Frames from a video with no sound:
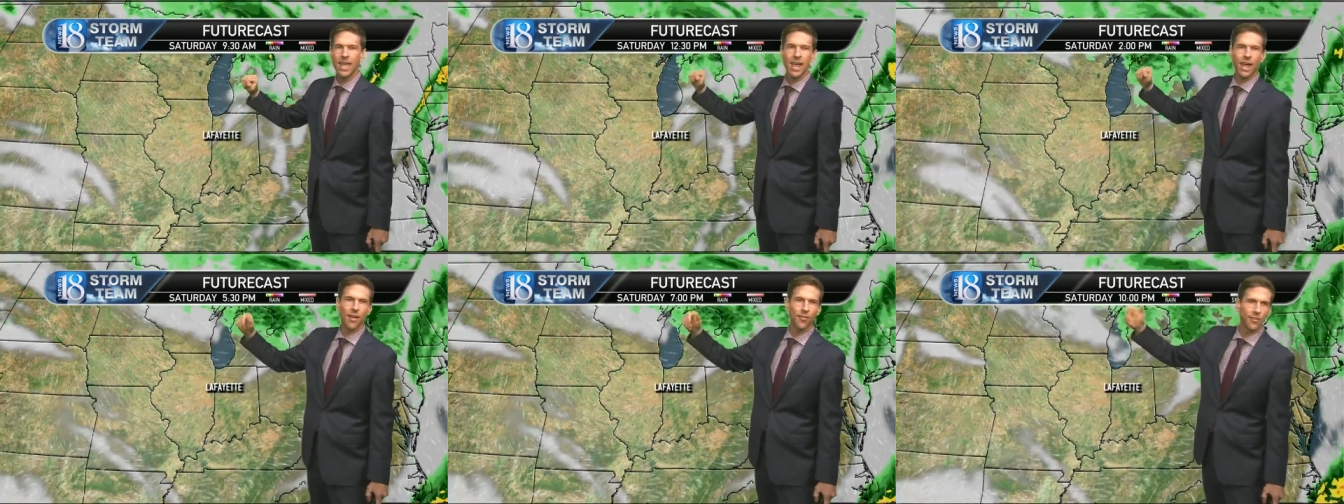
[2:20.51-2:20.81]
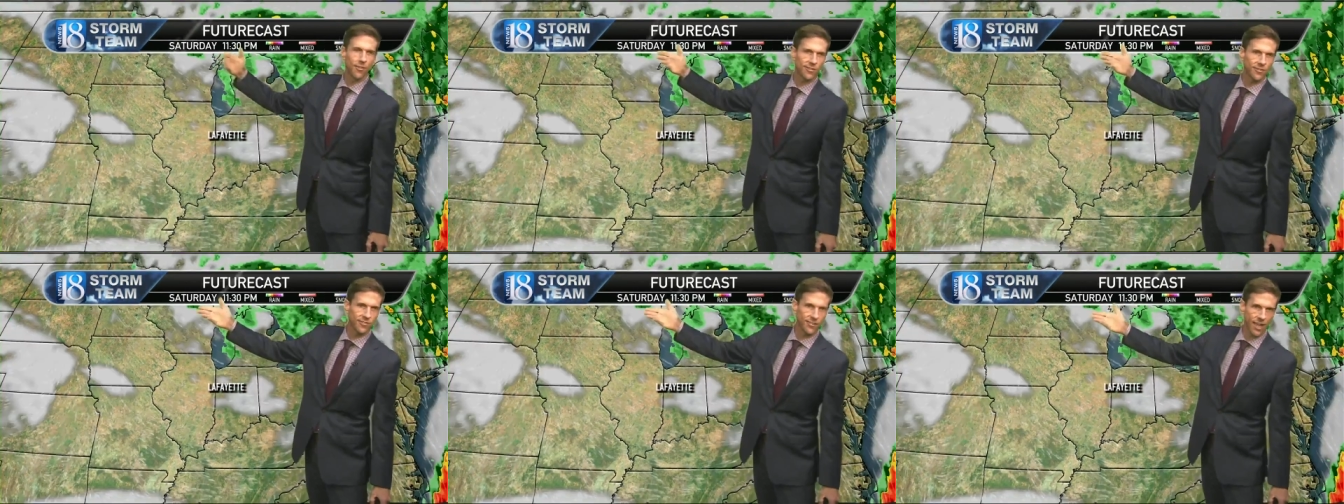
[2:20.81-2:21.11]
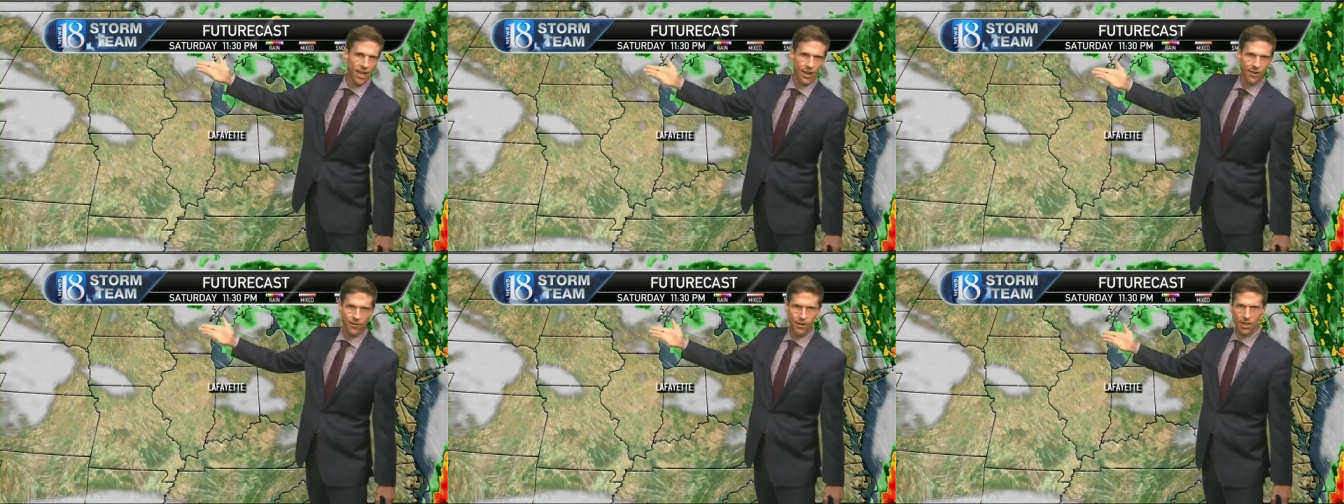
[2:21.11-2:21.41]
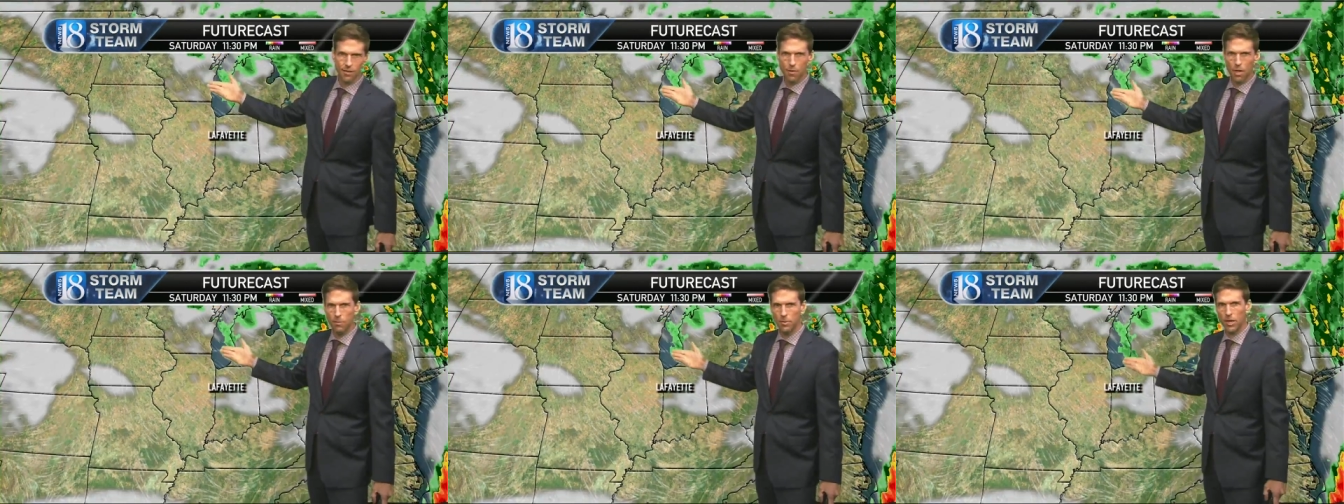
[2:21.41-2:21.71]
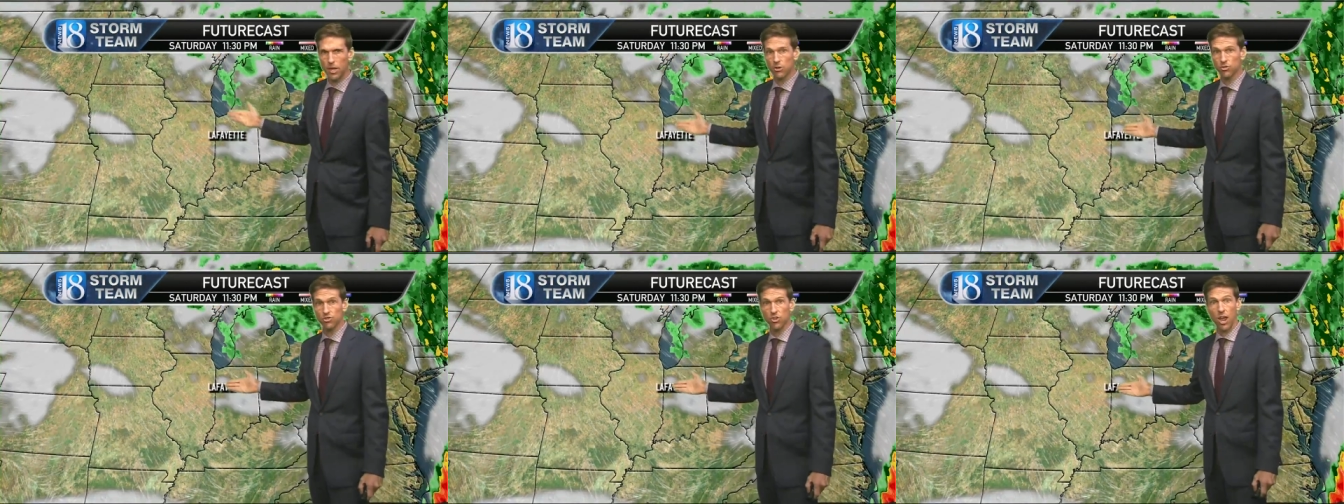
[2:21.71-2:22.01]
And then Saturday,
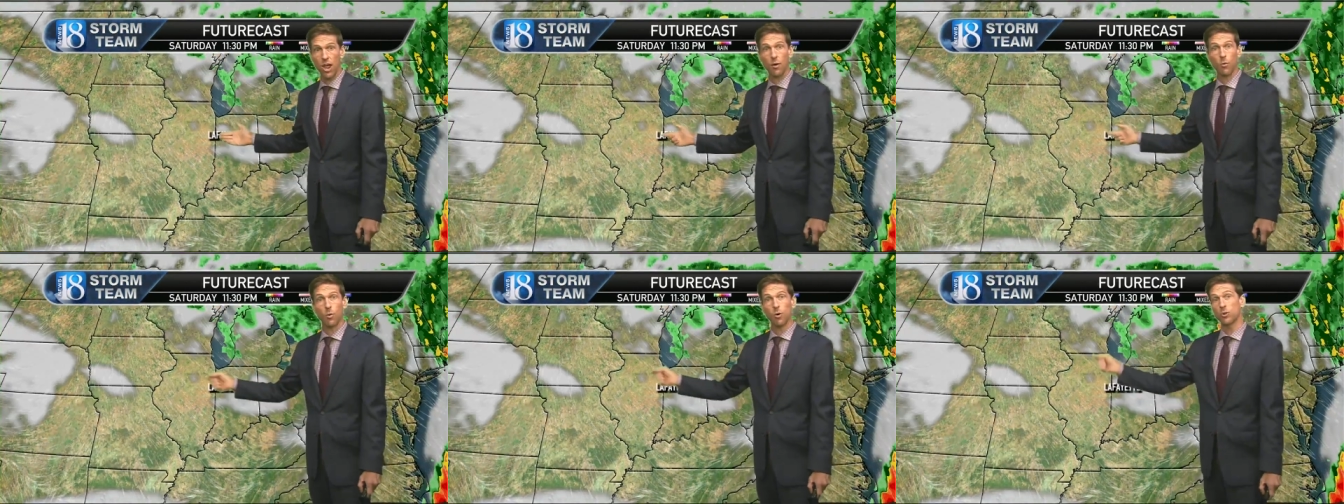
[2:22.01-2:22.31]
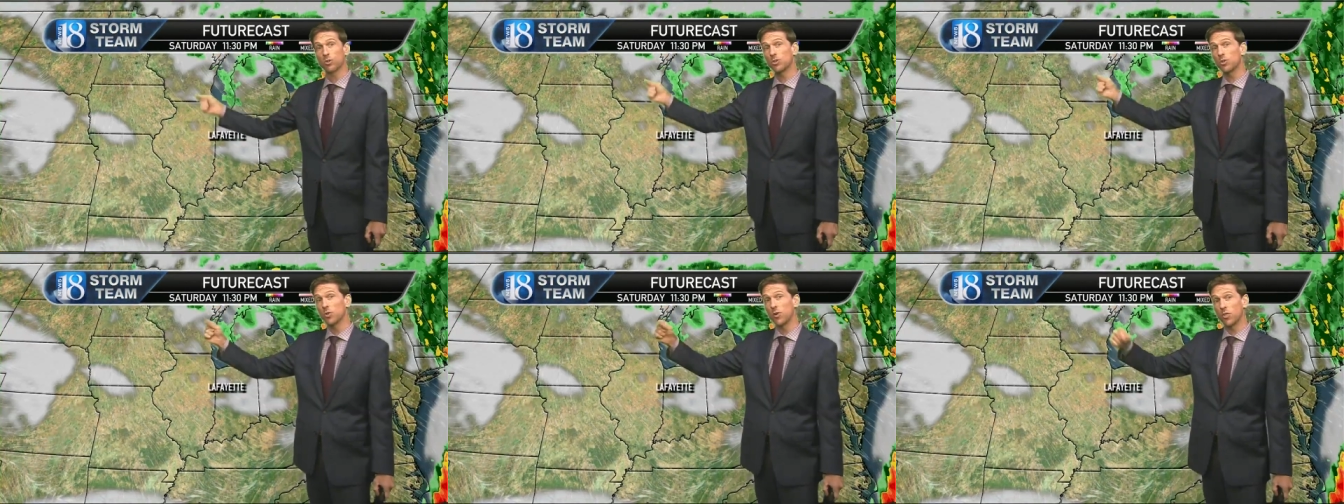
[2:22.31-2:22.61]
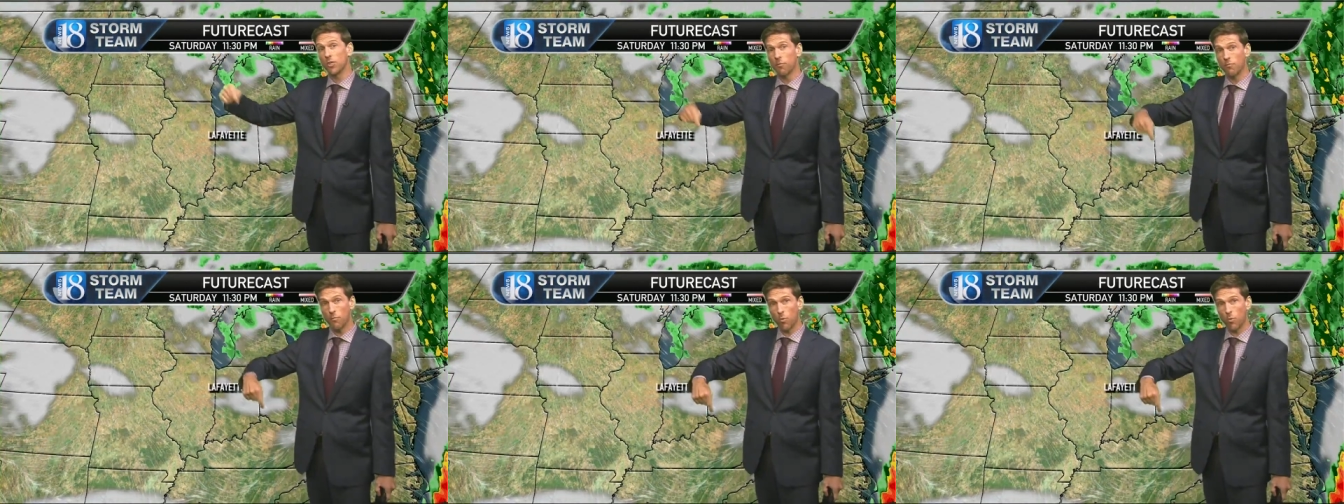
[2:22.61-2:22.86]
maybe a shower or two in the